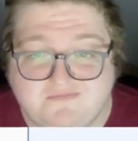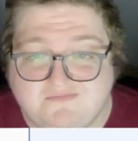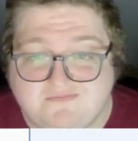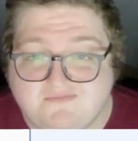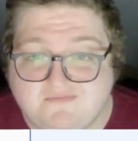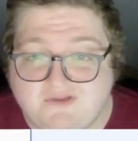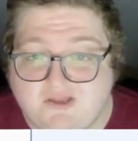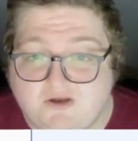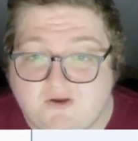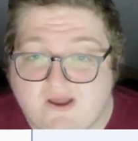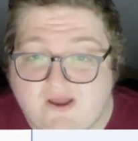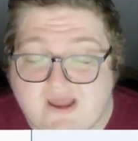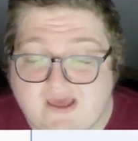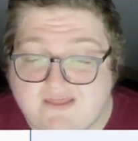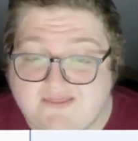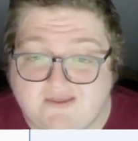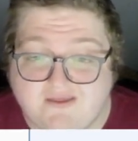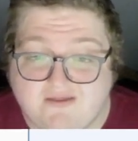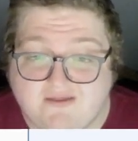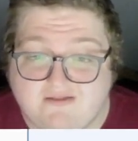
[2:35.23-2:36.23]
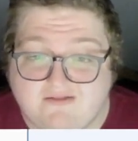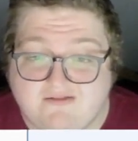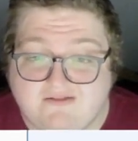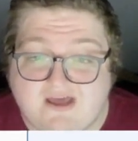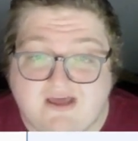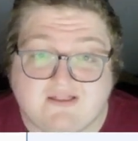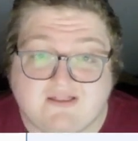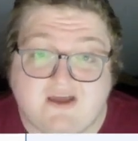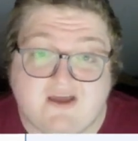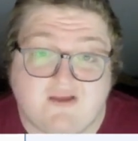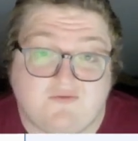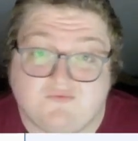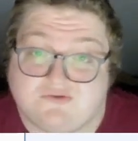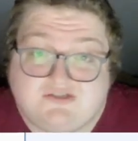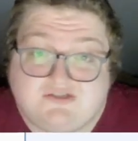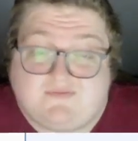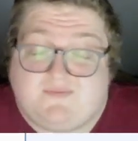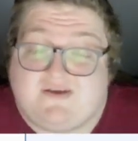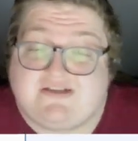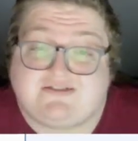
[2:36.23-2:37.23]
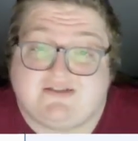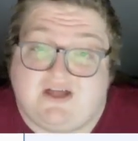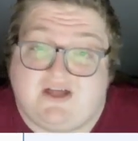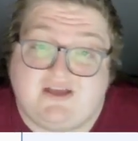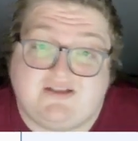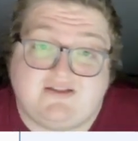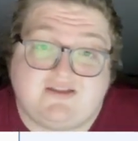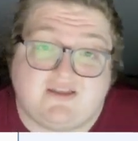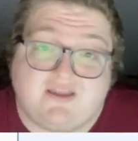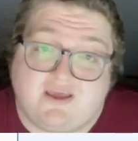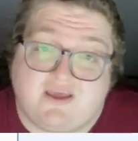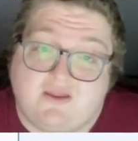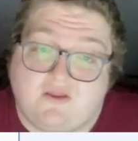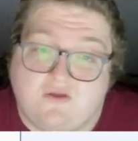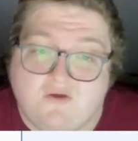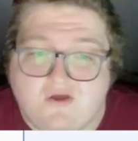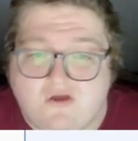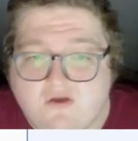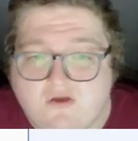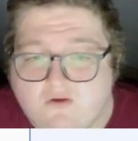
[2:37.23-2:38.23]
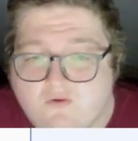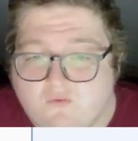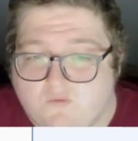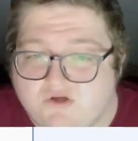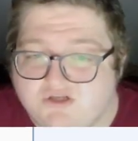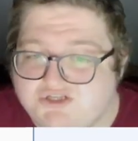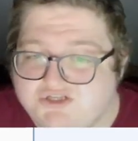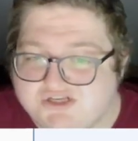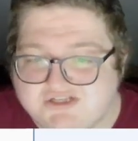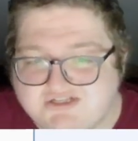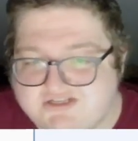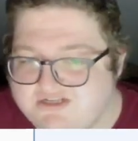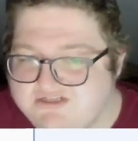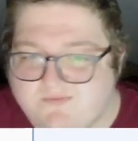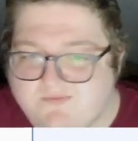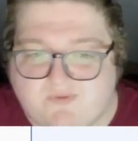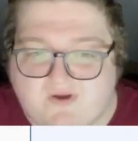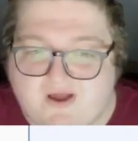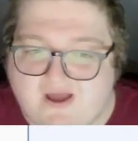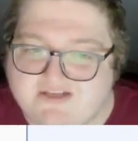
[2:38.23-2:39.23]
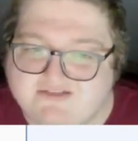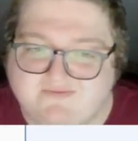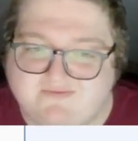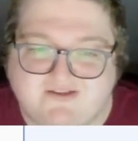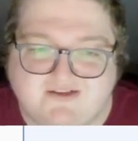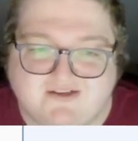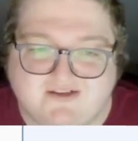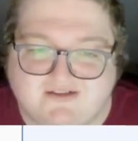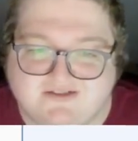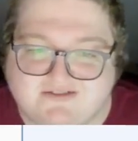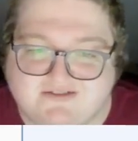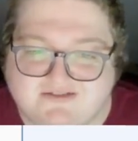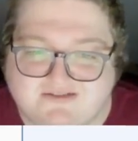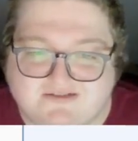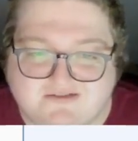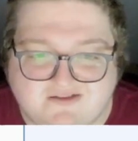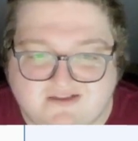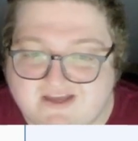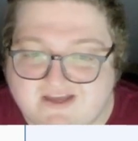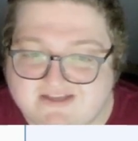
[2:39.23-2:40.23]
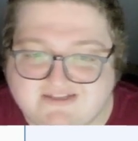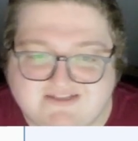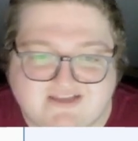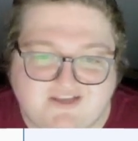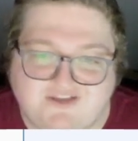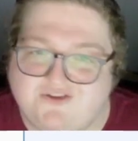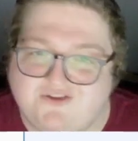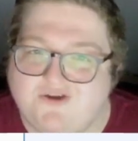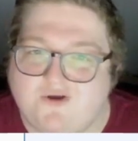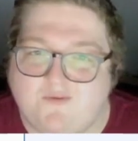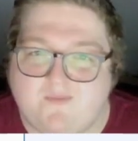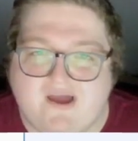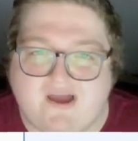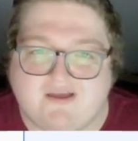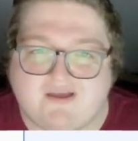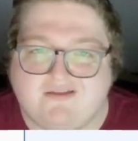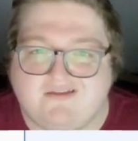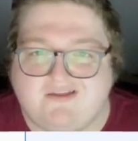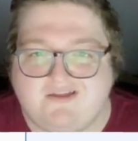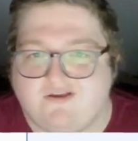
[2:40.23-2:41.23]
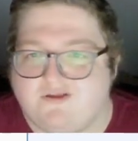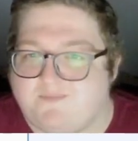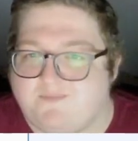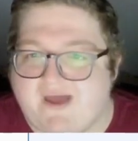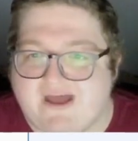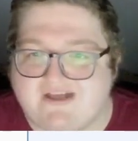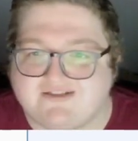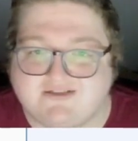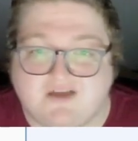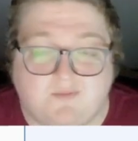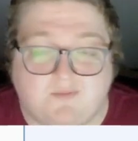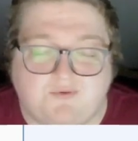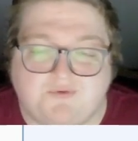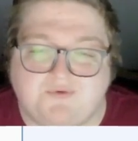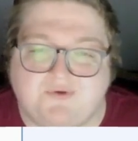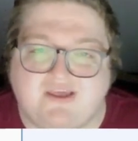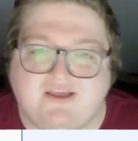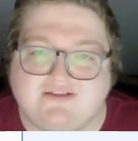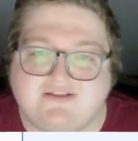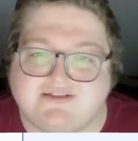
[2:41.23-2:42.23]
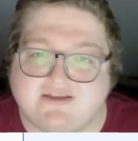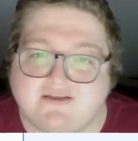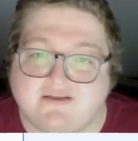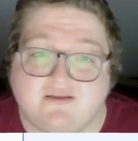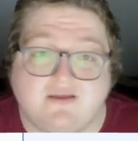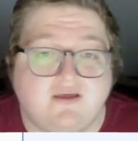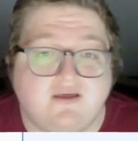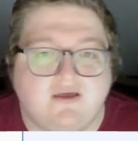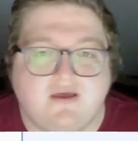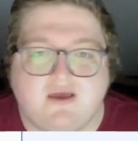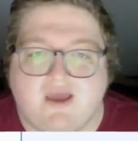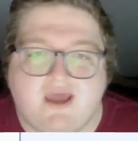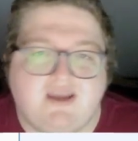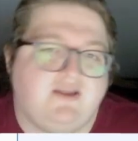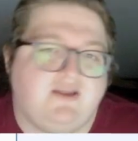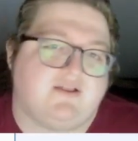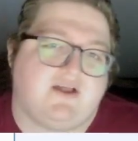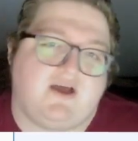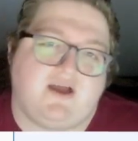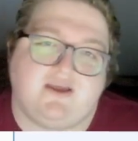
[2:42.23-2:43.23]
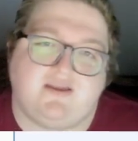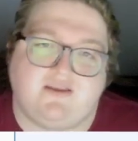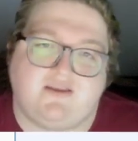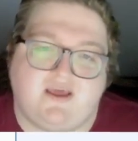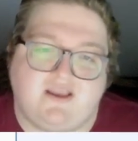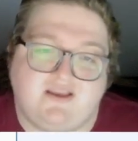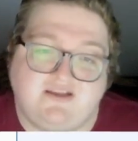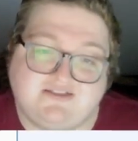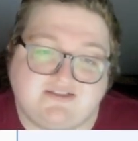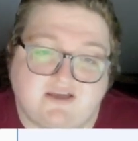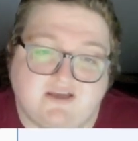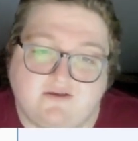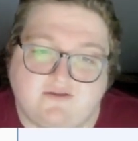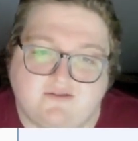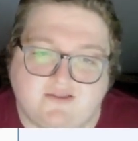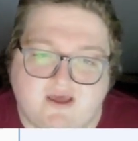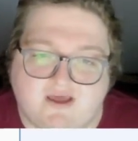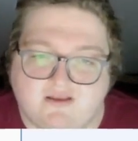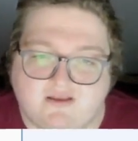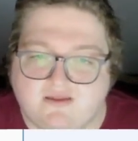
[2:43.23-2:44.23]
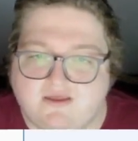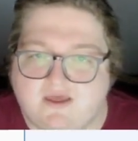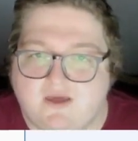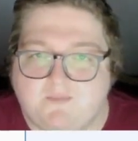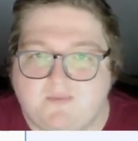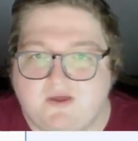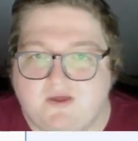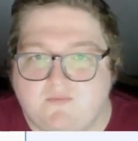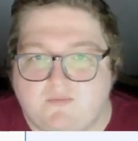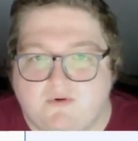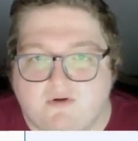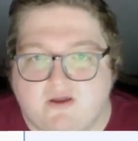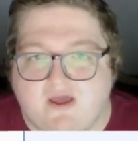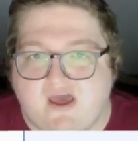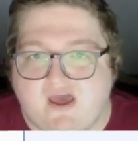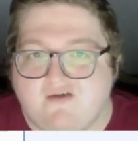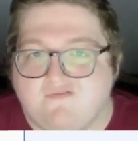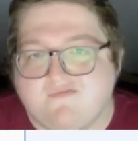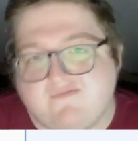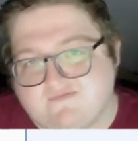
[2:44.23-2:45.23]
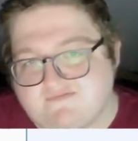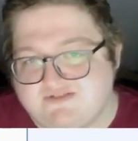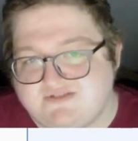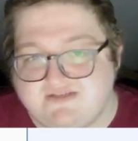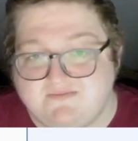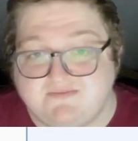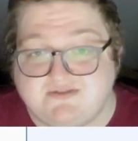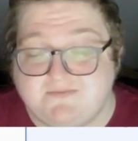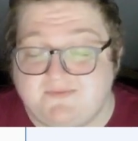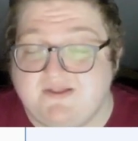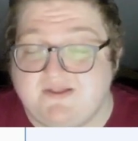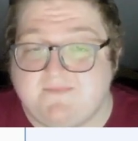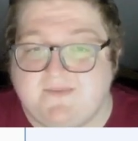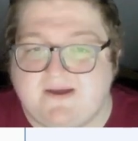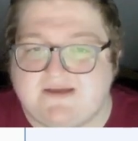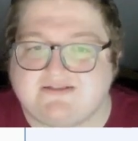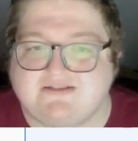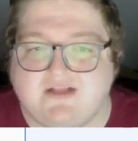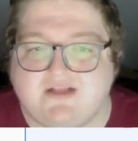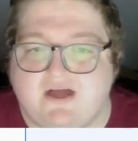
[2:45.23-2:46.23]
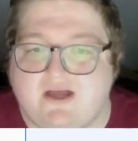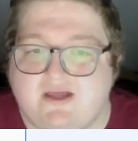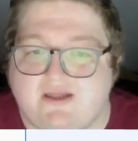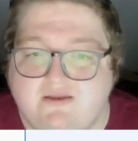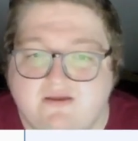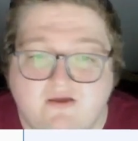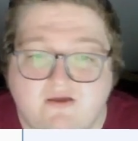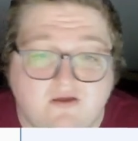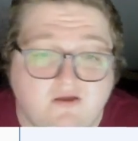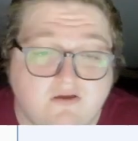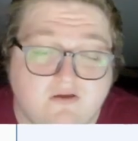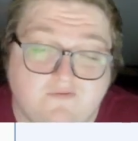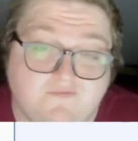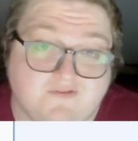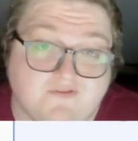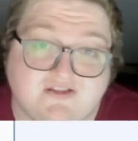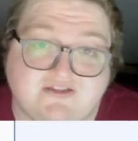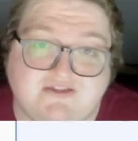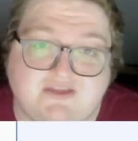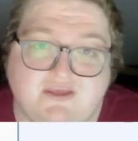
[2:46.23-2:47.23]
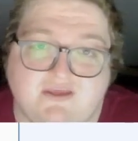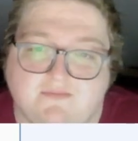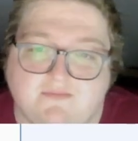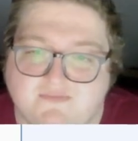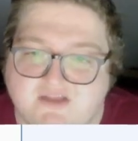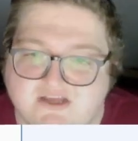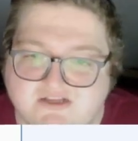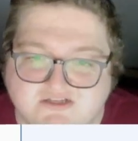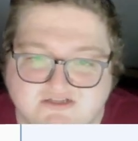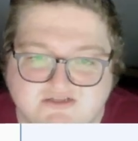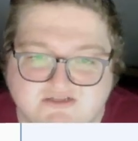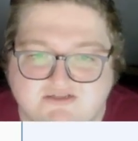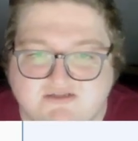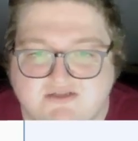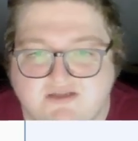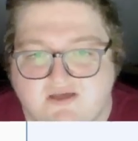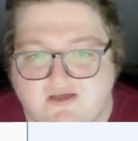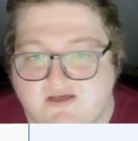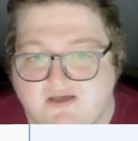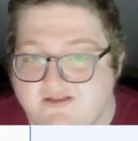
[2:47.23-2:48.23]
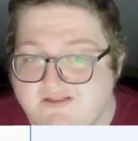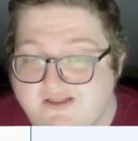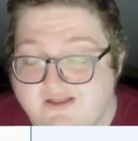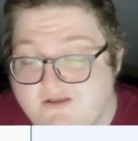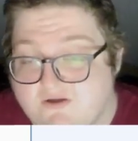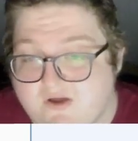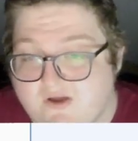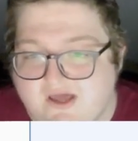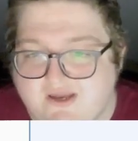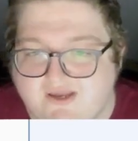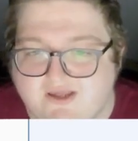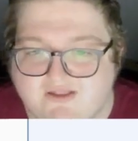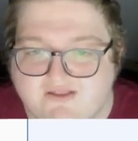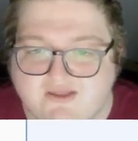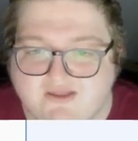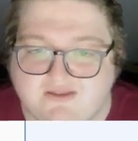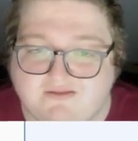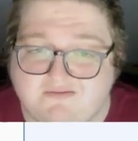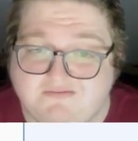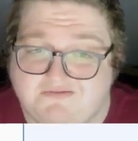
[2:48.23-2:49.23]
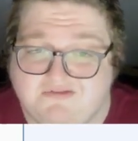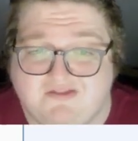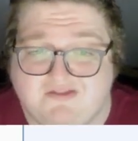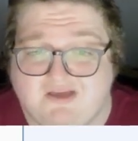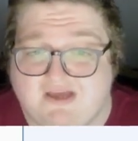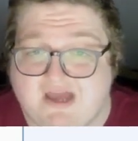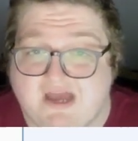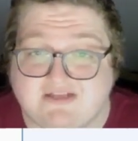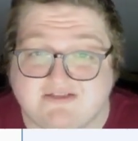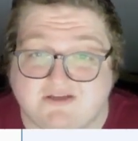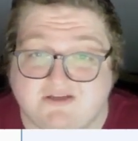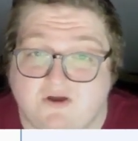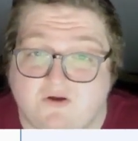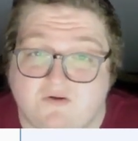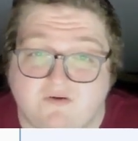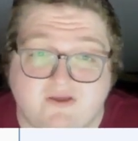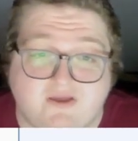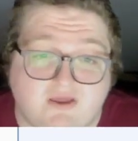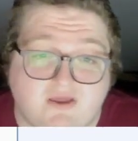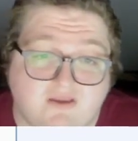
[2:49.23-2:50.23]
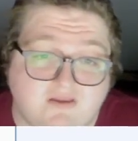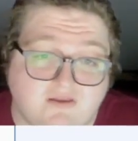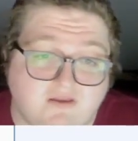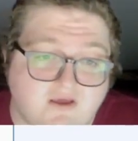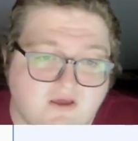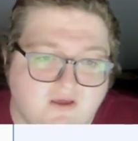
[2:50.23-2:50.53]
You know, and I think that line was the best line tonight, which isn't a surprise because, like I said, you go back, you know, the past couple weeks, and any line, any center that Kempe and Moore have seems to be the best line for the team. They just, they know how to get the guys going and